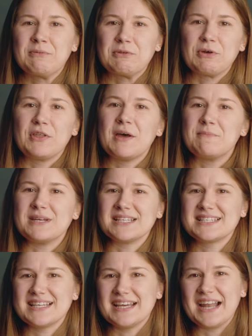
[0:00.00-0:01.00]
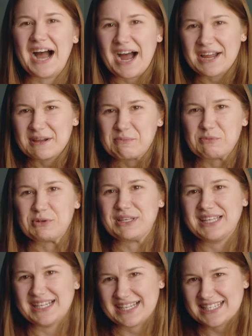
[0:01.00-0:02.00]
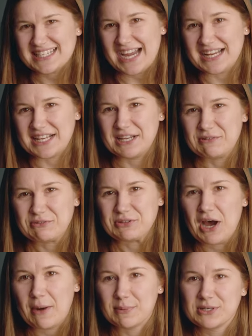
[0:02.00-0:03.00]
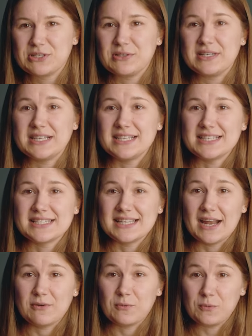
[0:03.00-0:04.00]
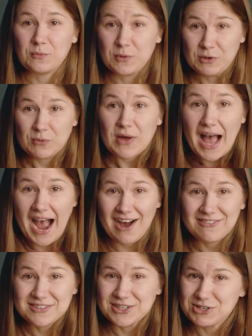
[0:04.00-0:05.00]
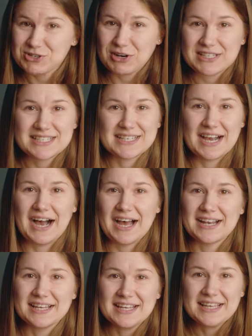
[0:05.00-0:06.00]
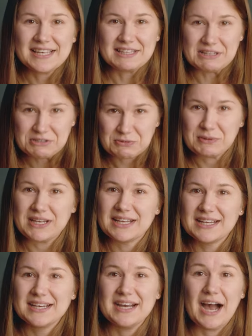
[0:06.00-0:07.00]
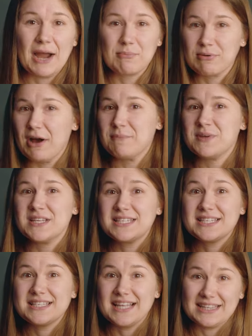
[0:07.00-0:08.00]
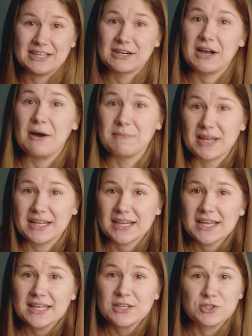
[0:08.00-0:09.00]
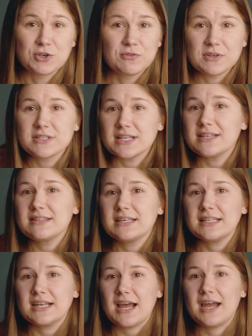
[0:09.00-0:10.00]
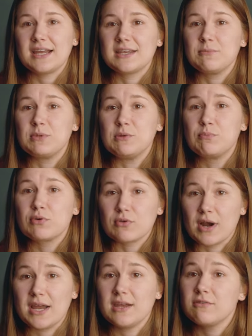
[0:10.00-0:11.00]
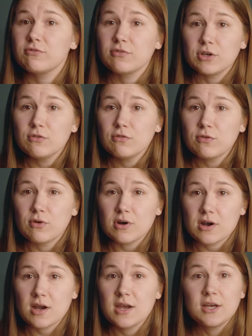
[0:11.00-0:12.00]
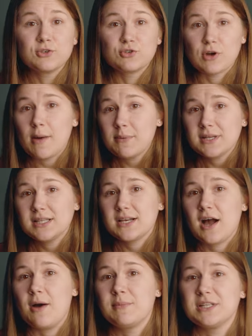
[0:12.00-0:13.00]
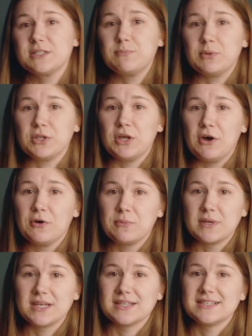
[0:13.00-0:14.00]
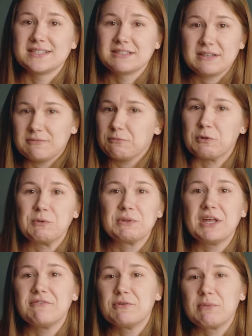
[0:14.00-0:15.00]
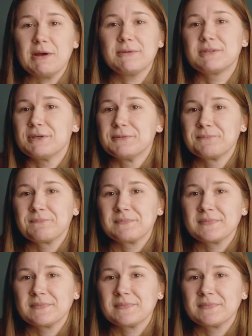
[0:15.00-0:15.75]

With all that being said, I am really excited for the opportunities that we will have to trust God this week. I promise that they're coming. So if there's anything that I can be praying for you for, drop it in the comments below because we would love to pray with you.